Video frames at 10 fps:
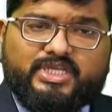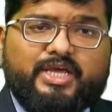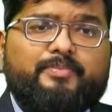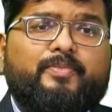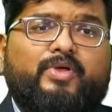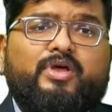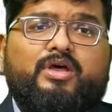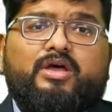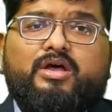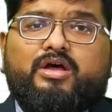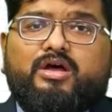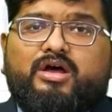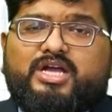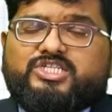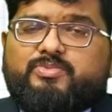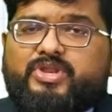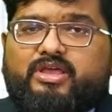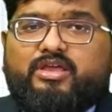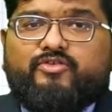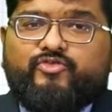Yeah, I shall be
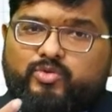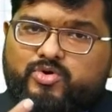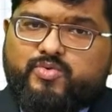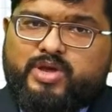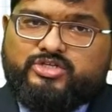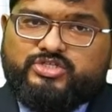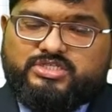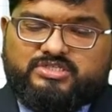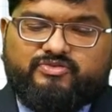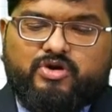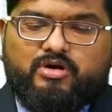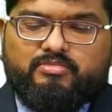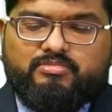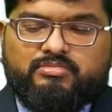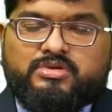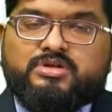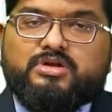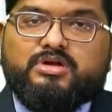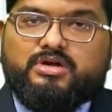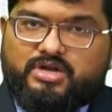taking a few more questions from
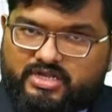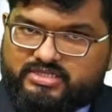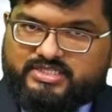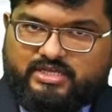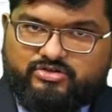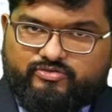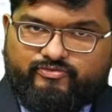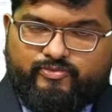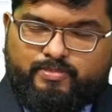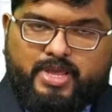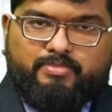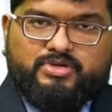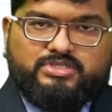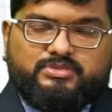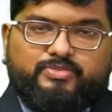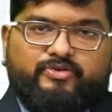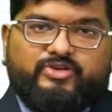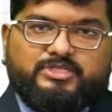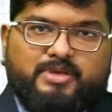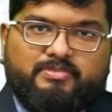another set of papers,
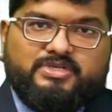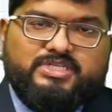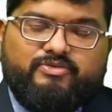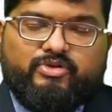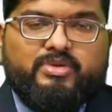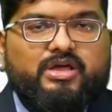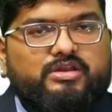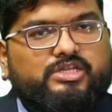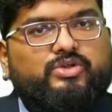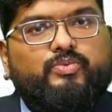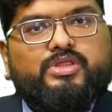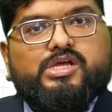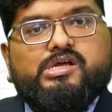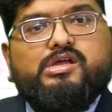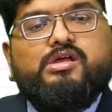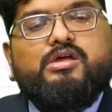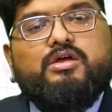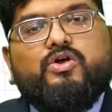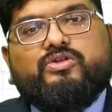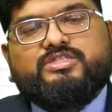previous papers, and we'll be continuing with the
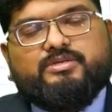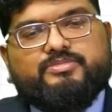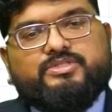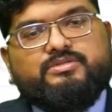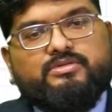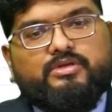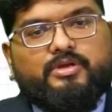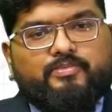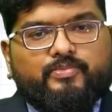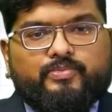concepts. Yeah.